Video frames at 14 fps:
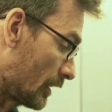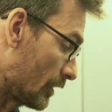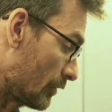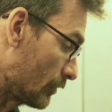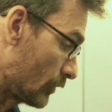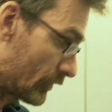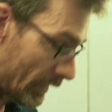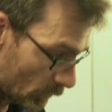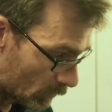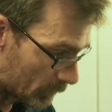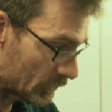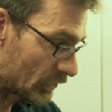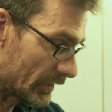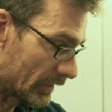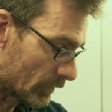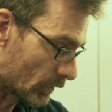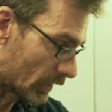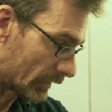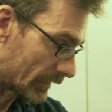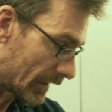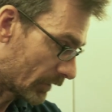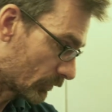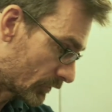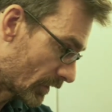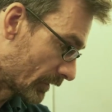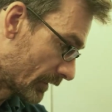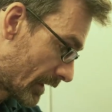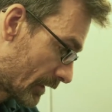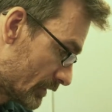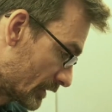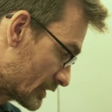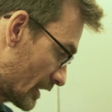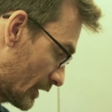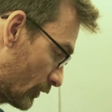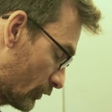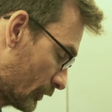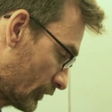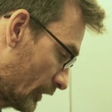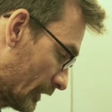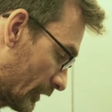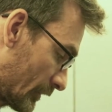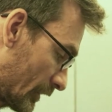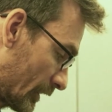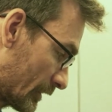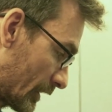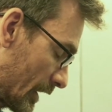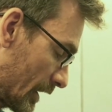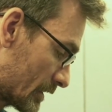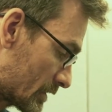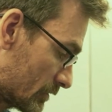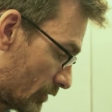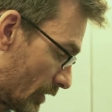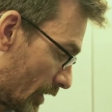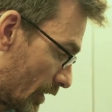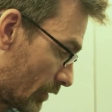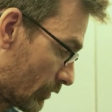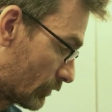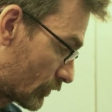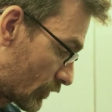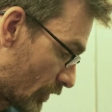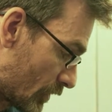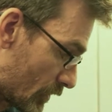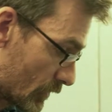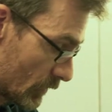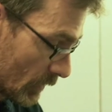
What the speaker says: We've had all the machining work done now. You can see we've machined the cylinder head true,